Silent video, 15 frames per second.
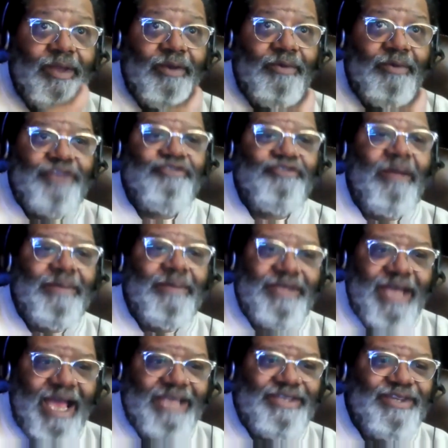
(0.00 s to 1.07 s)
quit
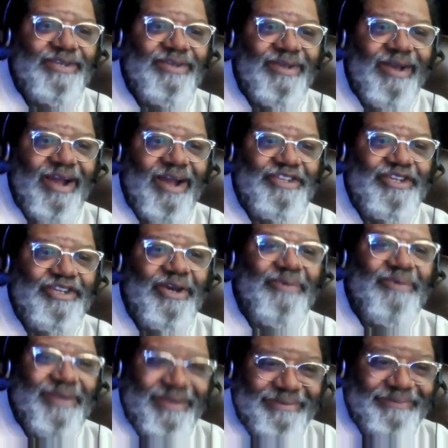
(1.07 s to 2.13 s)
traumatizing our
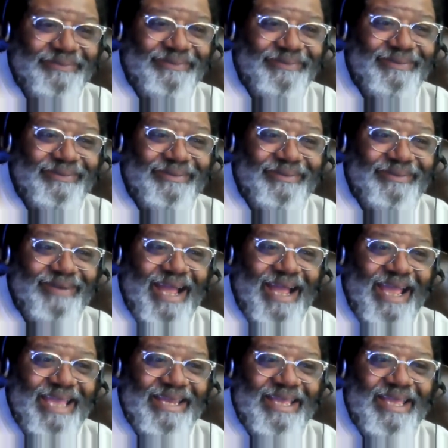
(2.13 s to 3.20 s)
children
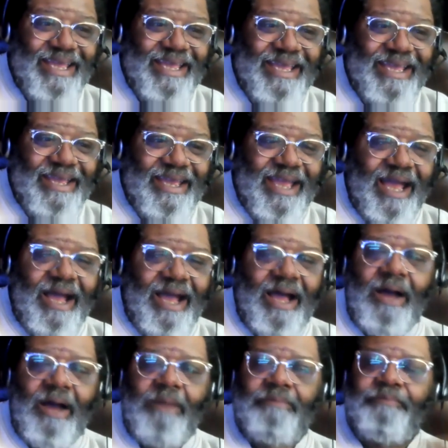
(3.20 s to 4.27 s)
right
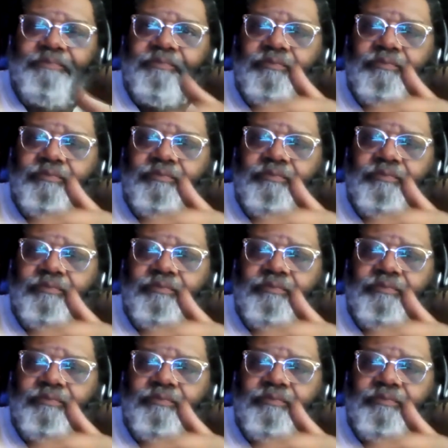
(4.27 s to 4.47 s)
um